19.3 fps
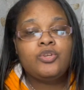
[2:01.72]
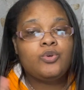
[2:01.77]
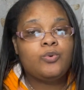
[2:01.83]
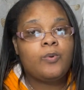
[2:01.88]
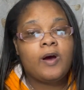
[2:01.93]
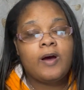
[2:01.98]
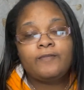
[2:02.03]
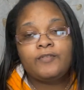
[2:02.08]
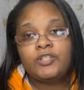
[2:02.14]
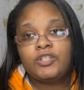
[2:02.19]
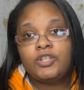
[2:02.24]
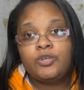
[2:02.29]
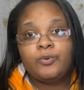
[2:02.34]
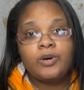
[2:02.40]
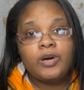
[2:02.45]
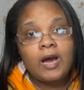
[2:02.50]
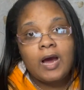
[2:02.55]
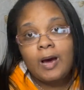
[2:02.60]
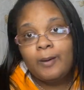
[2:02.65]
You won't have to deal
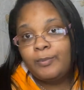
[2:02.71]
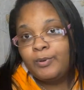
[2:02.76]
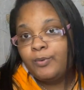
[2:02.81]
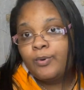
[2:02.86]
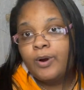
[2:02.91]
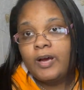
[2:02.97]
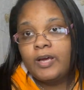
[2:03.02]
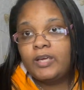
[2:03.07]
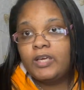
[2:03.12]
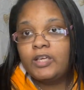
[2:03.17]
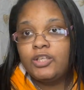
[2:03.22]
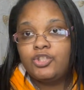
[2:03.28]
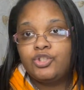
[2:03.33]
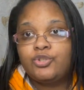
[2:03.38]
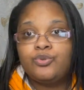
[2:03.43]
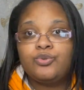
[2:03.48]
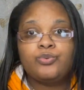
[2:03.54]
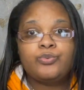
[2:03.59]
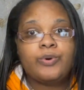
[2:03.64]
with copyright
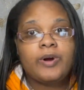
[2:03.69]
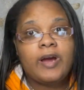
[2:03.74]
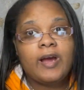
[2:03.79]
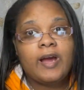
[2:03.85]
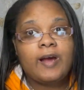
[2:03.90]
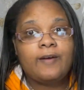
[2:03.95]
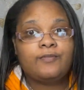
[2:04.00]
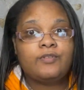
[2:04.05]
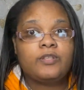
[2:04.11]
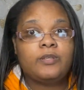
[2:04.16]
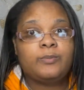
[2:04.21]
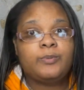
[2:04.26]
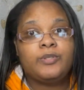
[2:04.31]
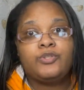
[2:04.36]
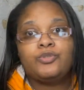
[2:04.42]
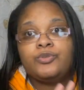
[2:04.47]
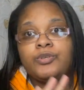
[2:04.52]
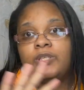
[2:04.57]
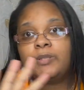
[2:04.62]
issues where I have to
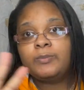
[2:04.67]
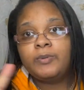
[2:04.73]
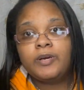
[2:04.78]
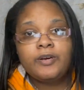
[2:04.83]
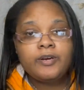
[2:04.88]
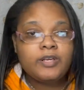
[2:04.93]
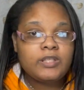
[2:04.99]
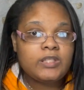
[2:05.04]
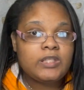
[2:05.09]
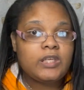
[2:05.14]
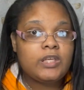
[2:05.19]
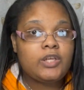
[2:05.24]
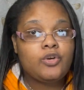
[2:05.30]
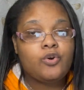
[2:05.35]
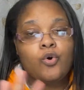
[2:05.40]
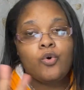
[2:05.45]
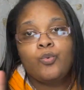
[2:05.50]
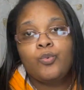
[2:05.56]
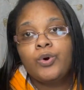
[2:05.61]
put transparency
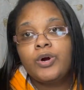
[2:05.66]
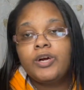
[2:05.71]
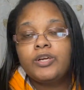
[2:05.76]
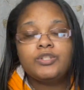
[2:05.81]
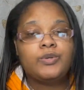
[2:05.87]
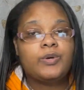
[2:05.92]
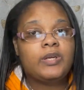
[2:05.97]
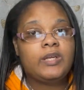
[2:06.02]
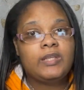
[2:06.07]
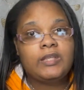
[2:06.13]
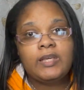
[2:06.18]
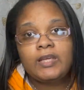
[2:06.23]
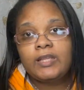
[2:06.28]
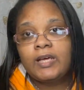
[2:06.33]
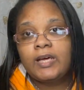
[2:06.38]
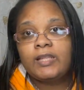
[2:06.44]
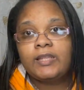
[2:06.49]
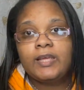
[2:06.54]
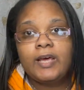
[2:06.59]
or words or anything
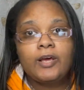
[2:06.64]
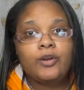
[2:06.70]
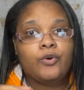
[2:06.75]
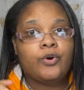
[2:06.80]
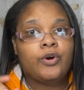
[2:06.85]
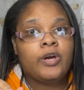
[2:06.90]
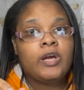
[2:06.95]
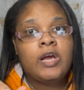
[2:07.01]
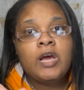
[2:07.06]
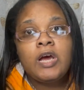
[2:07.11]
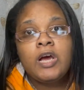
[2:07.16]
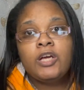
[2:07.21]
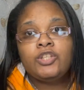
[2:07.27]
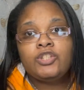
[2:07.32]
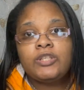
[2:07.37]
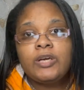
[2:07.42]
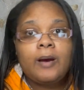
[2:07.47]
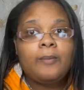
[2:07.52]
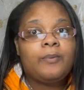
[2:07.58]
like that, or
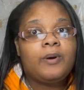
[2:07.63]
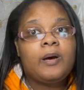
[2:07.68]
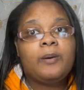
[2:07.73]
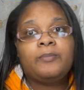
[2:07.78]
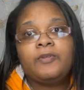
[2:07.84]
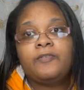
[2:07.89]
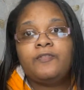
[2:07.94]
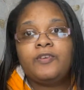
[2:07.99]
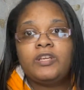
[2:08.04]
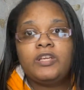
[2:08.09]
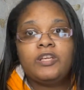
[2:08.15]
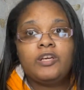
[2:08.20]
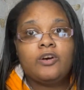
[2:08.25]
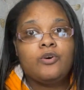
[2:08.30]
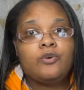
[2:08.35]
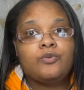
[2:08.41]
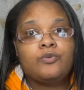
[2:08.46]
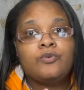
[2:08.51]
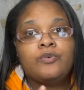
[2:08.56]
chop up the
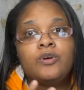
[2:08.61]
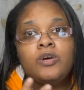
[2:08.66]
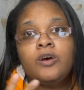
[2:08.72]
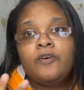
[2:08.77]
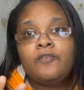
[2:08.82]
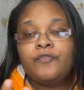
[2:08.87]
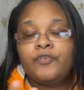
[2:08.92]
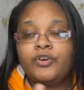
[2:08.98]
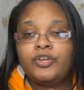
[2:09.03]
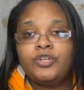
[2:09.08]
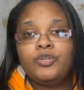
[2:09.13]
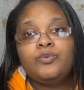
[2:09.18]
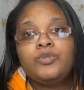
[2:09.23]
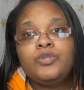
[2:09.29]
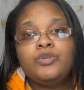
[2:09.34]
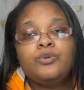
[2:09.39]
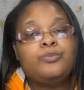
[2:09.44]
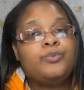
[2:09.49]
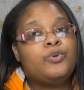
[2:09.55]
video for
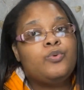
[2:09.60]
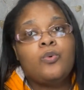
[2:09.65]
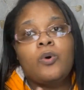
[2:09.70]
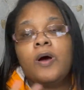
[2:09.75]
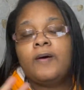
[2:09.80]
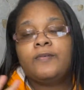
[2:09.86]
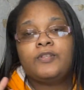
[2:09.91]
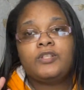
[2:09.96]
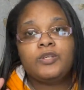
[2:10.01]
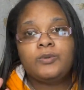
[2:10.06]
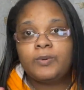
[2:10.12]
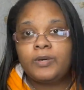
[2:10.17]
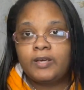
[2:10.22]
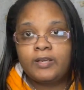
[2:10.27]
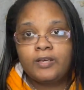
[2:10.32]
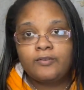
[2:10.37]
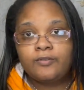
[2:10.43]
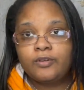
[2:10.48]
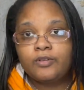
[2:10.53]
YouTube. You won't have to deal with
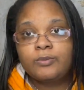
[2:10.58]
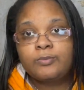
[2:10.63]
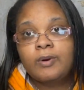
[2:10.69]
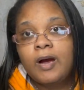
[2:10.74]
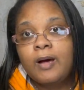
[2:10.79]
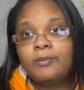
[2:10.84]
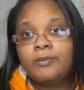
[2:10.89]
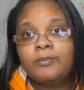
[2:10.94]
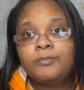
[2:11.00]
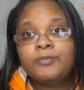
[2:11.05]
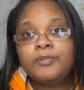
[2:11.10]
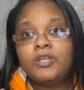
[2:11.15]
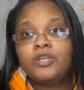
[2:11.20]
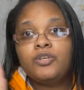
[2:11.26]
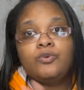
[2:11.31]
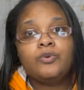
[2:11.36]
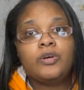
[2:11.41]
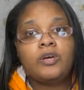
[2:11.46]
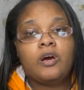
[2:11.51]
any of those problems.
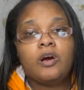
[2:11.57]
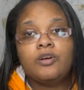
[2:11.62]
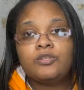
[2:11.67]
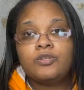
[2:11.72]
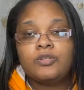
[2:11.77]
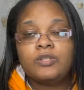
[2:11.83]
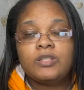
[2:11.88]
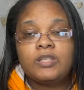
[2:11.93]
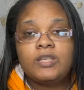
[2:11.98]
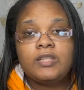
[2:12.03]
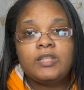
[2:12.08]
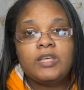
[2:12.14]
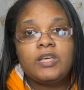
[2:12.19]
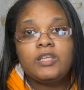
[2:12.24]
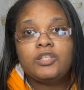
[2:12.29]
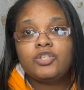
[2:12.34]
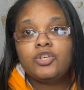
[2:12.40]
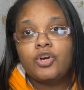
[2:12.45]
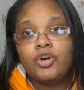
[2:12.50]
You can also see
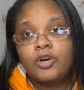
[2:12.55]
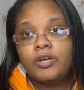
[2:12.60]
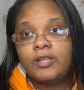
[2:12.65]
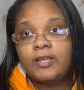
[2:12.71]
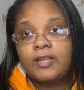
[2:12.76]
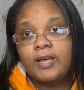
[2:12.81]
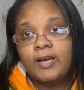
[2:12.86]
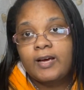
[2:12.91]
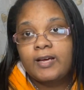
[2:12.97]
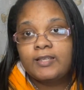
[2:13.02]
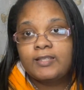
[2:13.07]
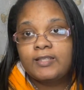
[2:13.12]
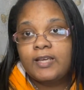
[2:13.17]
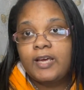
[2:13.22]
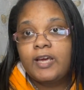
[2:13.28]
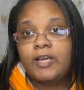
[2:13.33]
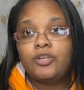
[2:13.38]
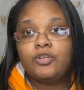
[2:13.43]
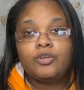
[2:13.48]
things early. Like I
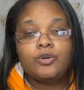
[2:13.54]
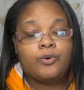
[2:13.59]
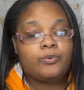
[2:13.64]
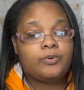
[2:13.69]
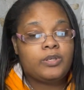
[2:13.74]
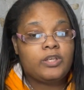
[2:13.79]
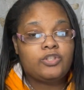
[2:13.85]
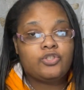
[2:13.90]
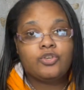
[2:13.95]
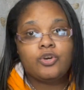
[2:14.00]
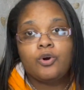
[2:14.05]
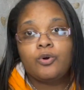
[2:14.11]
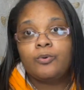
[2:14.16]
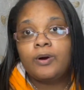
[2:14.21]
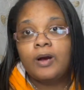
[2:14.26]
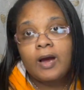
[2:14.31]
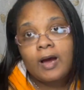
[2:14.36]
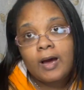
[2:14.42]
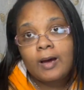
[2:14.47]
said, you don't need your
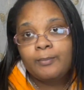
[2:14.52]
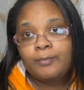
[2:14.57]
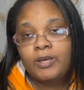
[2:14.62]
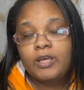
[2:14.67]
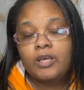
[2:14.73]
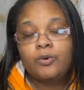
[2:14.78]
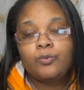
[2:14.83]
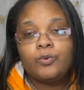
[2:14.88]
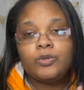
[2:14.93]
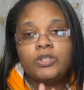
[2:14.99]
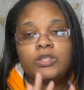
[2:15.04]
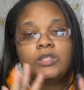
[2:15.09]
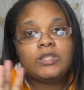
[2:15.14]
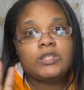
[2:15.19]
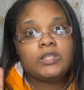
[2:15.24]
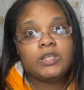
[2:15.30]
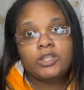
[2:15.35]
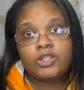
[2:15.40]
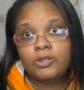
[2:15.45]
own copy, which is
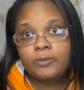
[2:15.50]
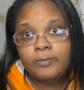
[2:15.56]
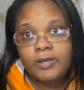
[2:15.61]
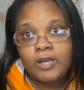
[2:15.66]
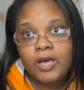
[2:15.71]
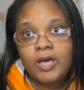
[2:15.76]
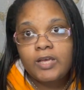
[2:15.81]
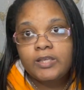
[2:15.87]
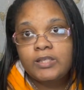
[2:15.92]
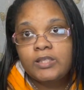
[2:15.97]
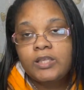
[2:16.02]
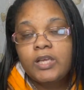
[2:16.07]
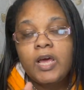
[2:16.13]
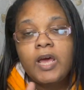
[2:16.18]
such a plus.